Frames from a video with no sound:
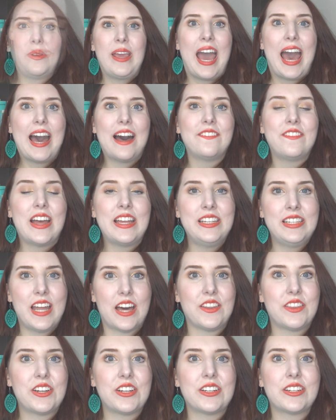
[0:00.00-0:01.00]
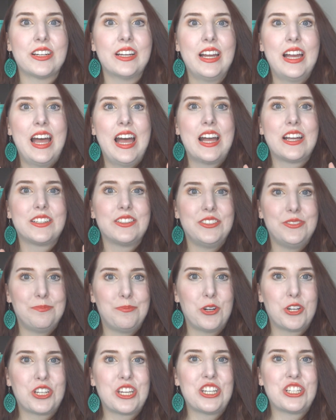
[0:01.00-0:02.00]
We have another
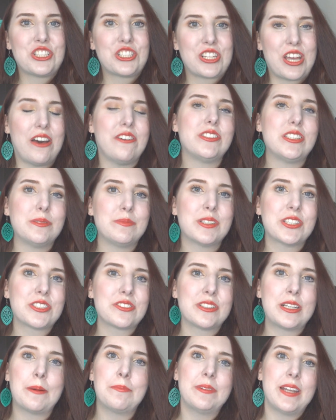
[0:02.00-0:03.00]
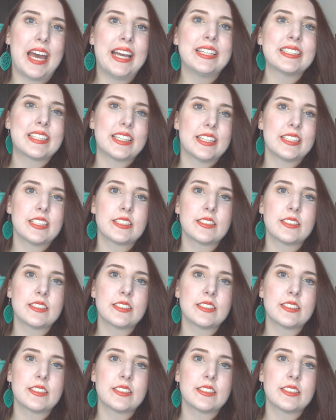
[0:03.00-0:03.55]
bookish cozy mystery up next and